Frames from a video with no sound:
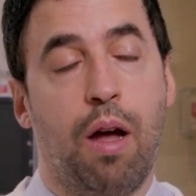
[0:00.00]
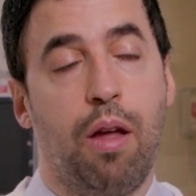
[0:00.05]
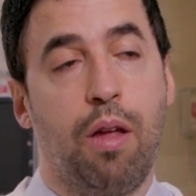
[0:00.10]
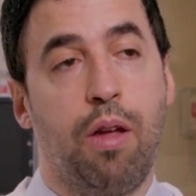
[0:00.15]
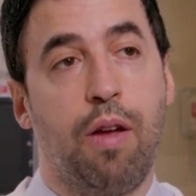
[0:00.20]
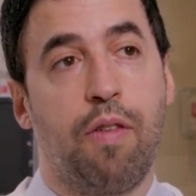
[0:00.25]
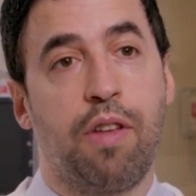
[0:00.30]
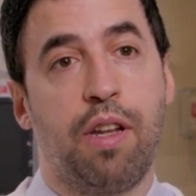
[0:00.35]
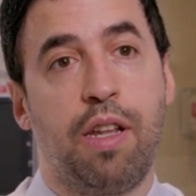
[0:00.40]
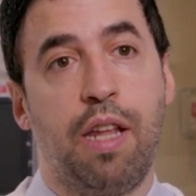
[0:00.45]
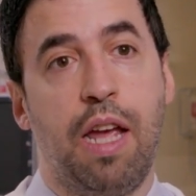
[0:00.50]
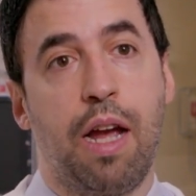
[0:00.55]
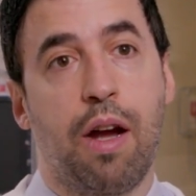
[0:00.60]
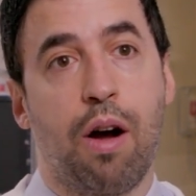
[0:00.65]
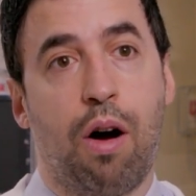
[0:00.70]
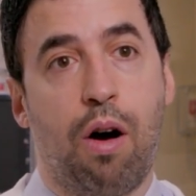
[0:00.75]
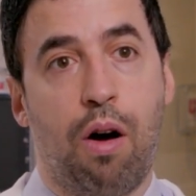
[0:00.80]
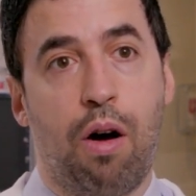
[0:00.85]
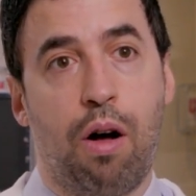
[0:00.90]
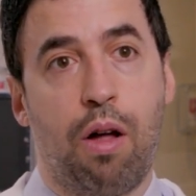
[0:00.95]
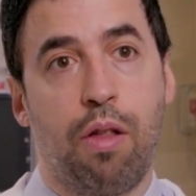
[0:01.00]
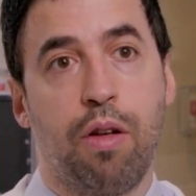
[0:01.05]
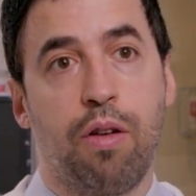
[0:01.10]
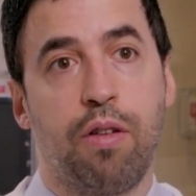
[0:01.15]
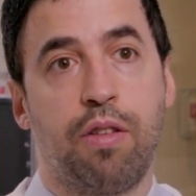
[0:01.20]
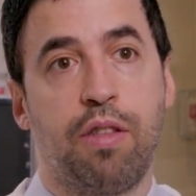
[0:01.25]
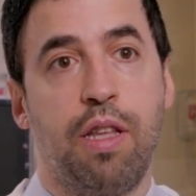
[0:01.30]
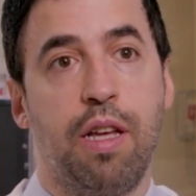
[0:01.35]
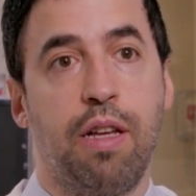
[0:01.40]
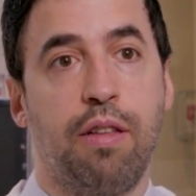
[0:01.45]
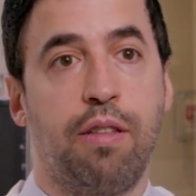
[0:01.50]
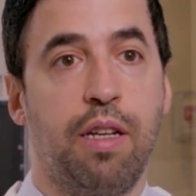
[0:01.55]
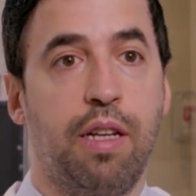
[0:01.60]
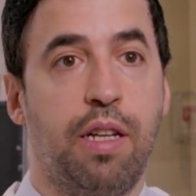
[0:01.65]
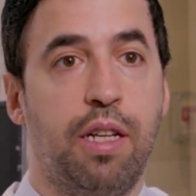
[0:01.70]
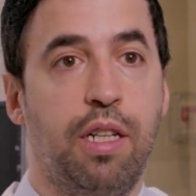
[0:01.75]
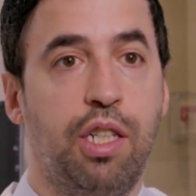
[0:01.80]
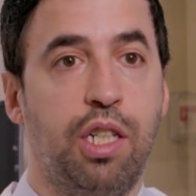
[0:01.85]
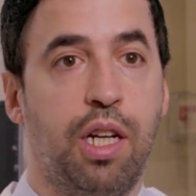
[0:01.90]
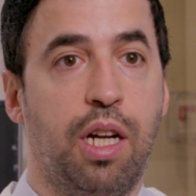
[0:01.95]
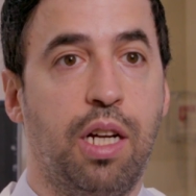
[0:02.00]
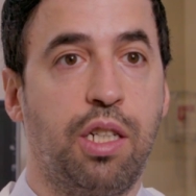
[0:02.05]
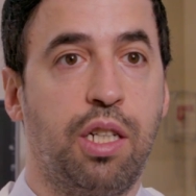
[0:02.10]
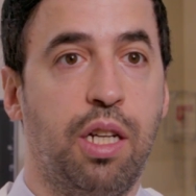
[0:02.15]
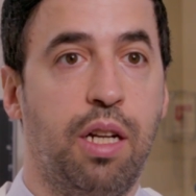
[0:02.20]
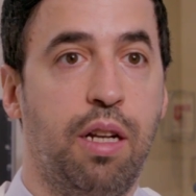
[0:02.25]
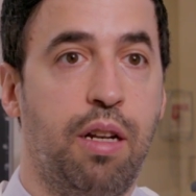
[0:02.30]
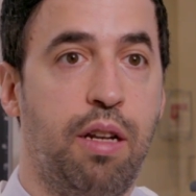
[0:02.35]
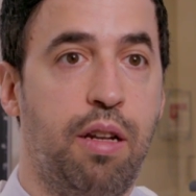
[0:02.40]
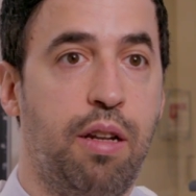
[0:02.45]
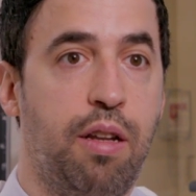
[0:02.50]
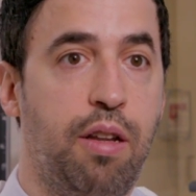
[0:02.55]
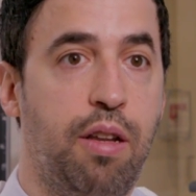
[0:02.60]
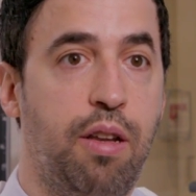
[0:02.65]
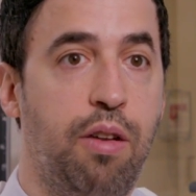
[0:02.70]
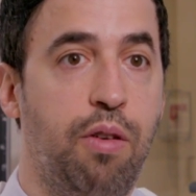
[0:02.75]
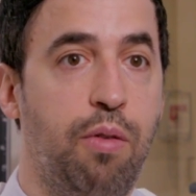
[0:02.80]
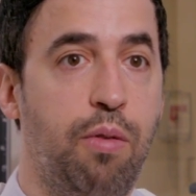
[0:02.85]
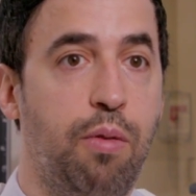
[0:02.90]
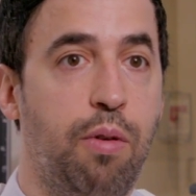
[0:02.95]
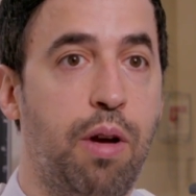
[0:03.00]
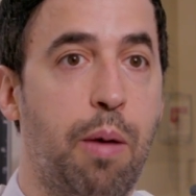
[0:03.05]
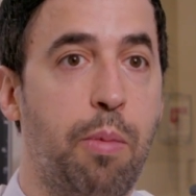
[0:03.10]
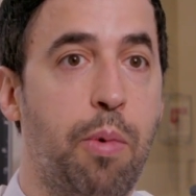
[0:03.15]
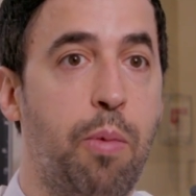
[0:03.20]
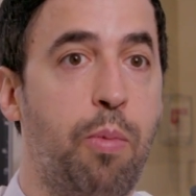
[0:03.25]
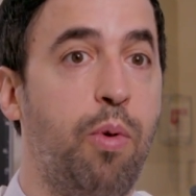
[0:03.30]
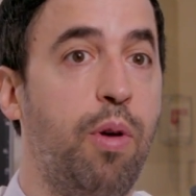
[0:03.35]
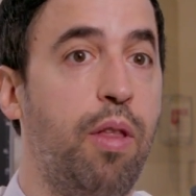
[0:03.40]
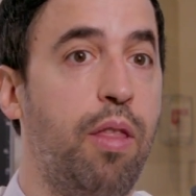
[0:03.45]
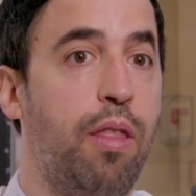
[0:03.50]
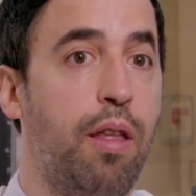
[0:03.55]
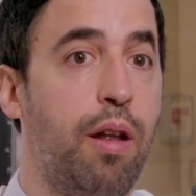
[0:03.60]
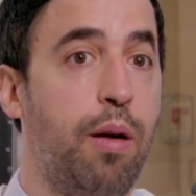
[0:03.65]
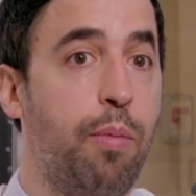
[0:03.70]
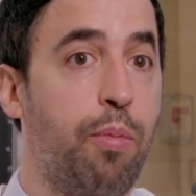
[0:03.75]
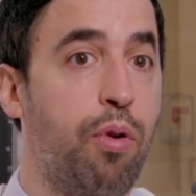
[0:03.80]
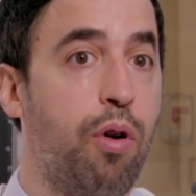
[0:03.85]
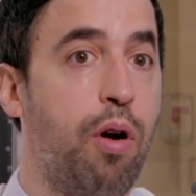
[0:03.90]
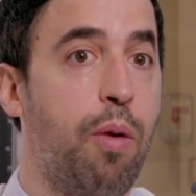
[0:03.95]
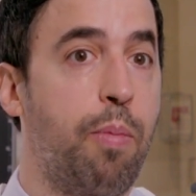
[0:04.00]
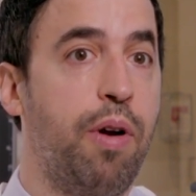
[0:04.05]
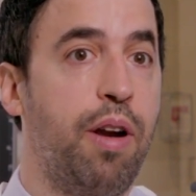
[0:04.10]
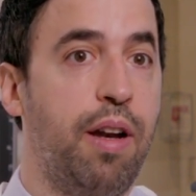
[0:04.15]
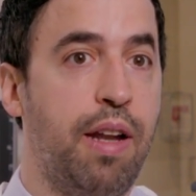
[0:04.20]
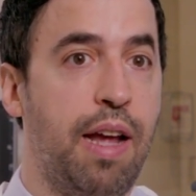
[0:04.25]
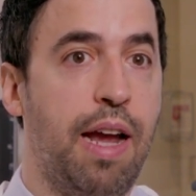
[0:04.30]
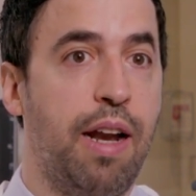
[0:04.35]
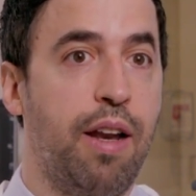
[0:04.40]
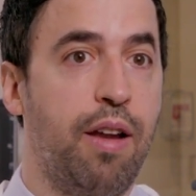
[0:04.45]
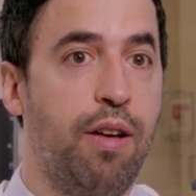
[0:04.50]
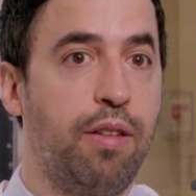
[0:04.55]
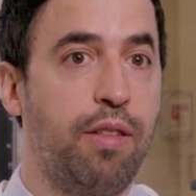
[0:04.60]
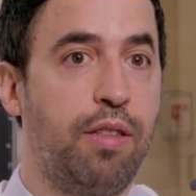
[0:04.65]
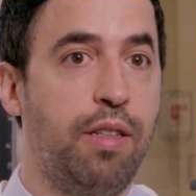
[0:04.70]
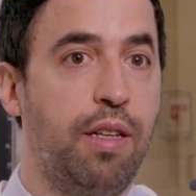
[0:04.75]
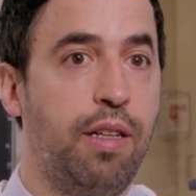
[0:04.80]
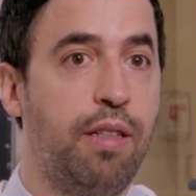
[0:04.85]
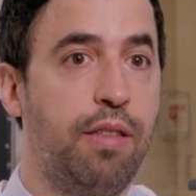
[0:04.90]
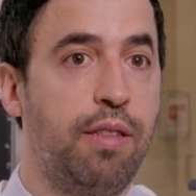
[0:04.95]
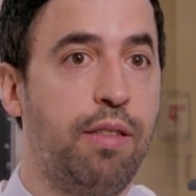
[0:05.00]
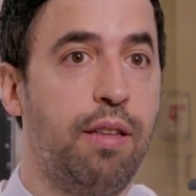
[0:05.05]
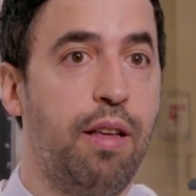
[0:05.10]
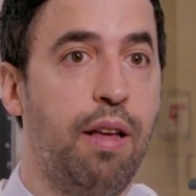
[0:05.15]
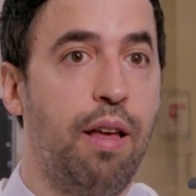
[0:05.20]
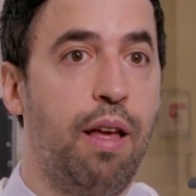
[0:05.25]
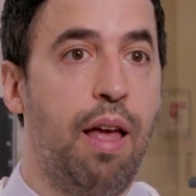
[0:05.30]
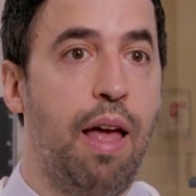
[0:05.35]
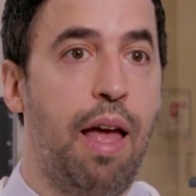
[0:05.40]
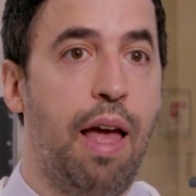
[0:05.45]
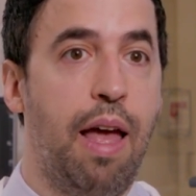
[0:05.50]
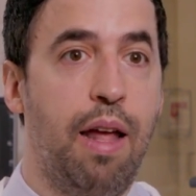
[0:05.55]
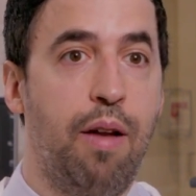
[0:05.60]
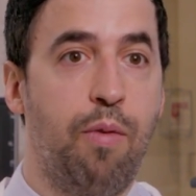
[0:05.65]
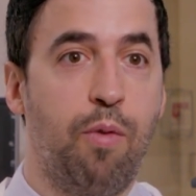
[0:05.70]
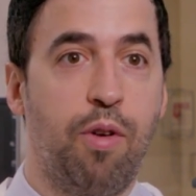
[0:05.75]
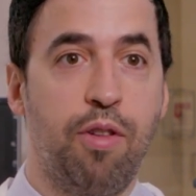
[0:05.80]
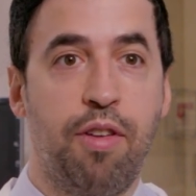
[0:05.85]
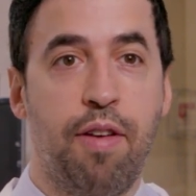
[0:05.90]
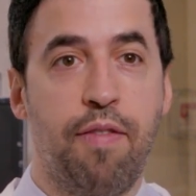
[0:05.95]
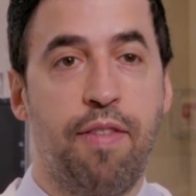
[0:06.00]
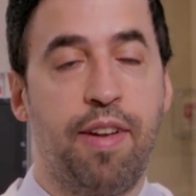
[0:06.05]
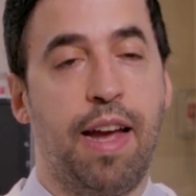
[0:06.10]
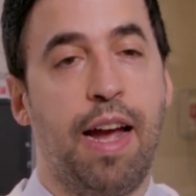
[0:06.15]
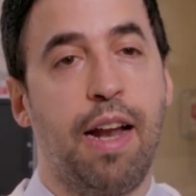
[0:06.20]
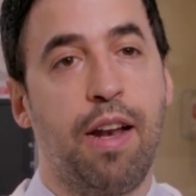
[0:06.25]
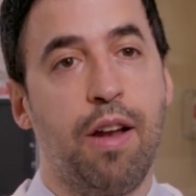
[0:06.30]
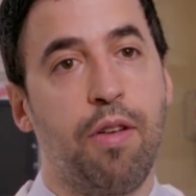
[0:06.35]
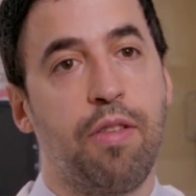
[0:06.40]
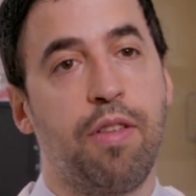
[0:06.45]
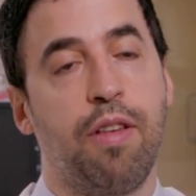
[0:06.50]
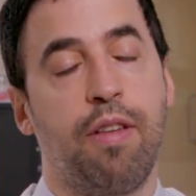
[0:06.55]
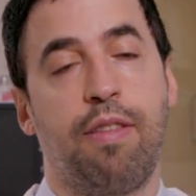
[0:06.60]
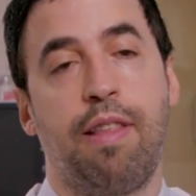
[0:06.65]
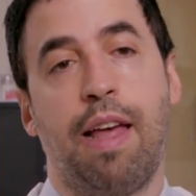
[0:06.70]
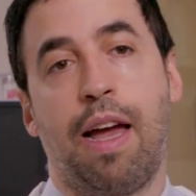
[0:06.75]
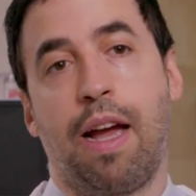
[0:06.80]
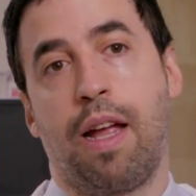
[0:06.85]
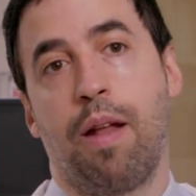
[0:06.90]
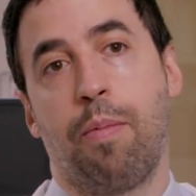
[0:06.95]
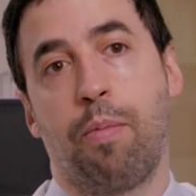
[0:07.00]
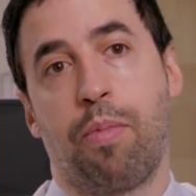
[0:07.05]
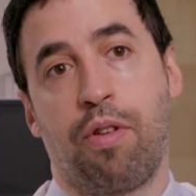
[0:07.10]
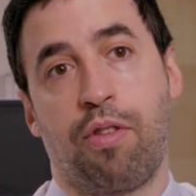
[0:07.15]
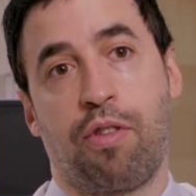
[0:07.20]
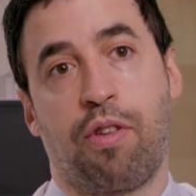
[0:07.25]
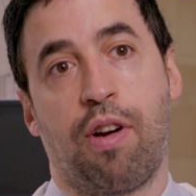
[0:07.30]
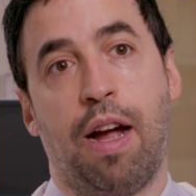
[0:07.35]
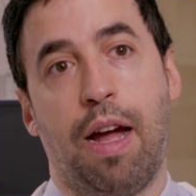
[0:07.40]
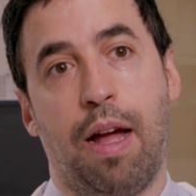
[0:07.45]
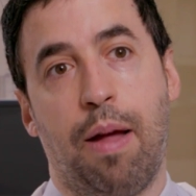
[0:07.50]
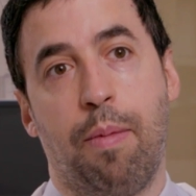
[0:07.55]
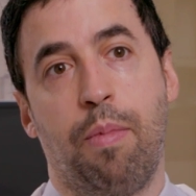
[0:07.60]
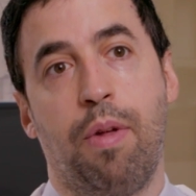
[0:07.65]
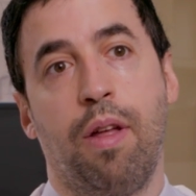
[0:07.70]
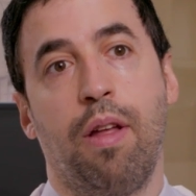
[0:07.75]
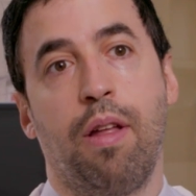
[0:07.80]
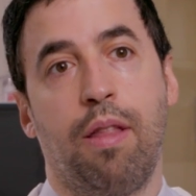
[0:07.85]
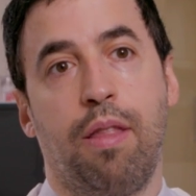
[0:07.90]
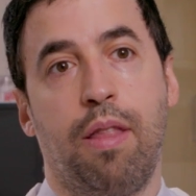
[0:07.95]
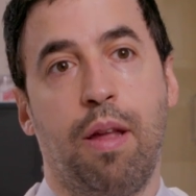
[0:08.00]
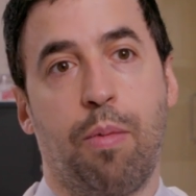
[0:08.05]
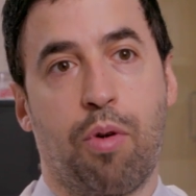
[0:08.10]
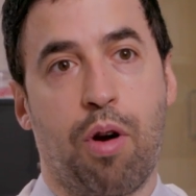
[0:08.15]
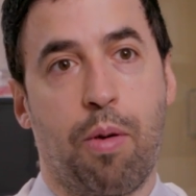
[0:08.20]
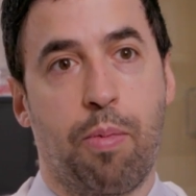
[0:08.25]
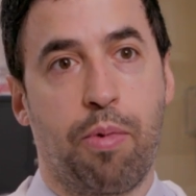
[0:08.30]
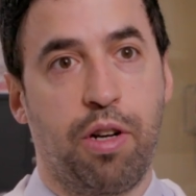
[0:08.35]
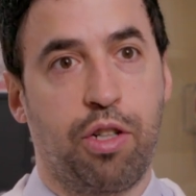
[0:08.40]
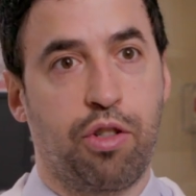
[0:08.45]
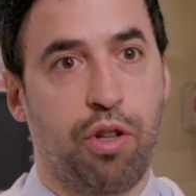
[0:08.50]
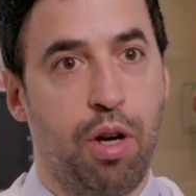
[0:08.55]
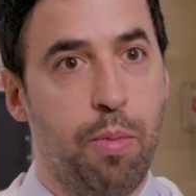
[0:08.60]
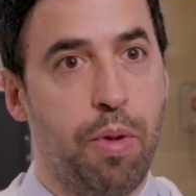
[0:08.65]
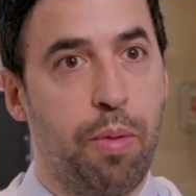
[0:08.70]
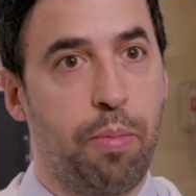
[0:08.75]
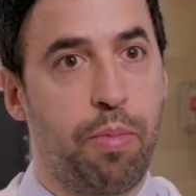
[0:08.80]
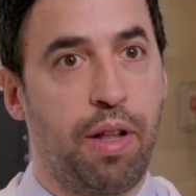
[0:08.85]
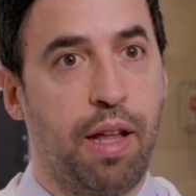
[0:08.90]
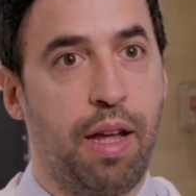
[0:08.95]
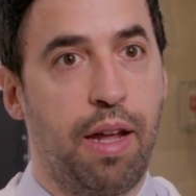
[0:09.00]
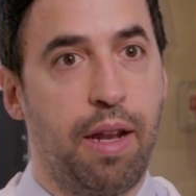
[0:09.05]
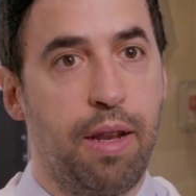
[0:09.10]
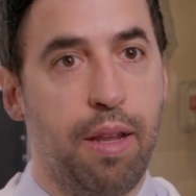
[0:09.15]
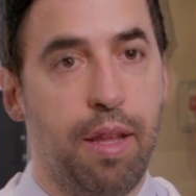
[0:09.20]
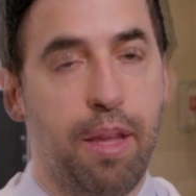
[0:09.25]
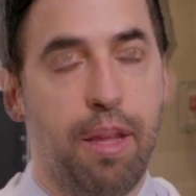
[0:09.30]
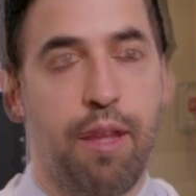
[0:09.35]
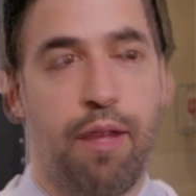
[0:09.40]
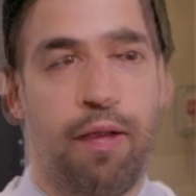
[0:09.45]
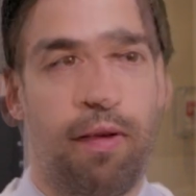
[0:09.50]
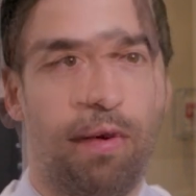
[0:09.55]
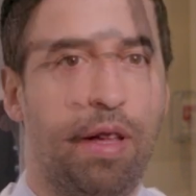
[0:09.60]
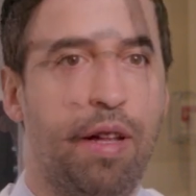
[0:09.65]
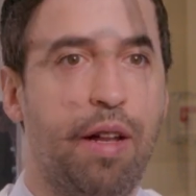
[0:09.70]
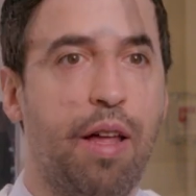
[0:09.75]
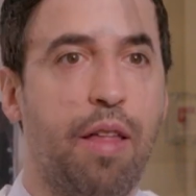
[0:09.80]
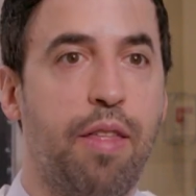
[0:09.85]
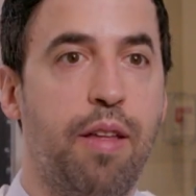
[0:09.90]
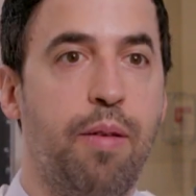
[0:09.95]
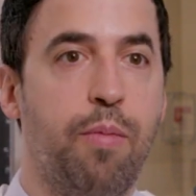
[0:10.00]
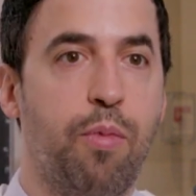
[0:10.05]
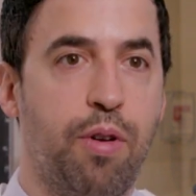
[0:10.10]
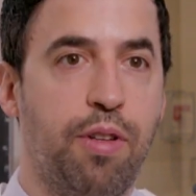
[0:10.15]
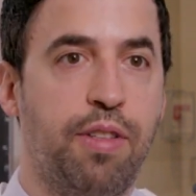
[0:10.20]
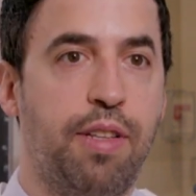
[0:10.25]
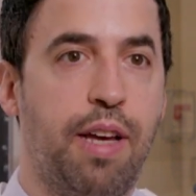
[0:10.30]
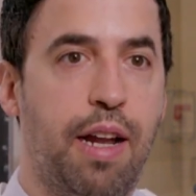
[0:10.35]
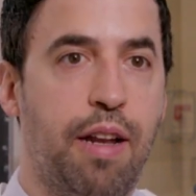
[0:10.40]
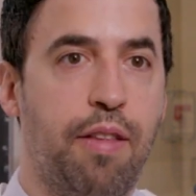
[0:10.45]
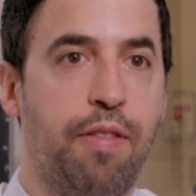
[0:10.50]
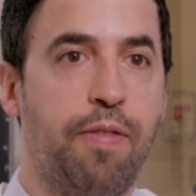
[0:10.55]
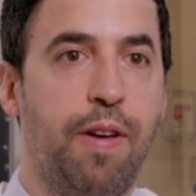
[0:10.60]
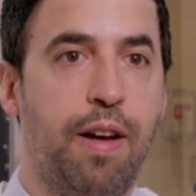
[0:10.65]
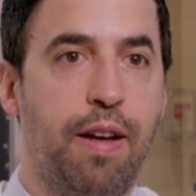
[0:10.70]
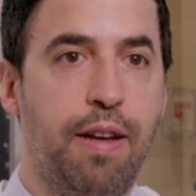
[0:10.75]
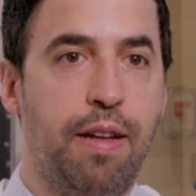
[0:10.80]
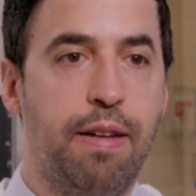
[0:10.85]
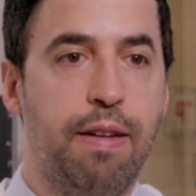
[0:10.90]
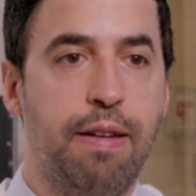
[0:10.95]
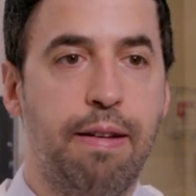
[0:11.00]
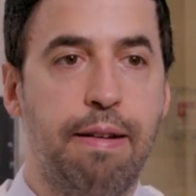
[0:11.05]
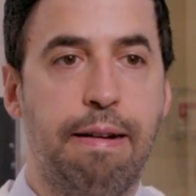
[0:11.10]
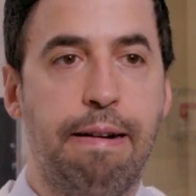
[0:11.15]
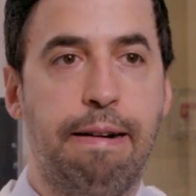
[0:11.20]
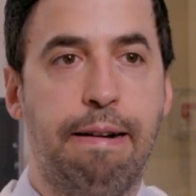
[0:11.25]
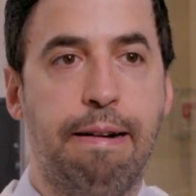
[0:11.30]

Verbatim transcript: You have to take all those things in conjunction to come up with an appropriate diagnosis, and once you have a diagnosis, that can prescribe the appropriate treatment plan. There's really nothing more satisfying.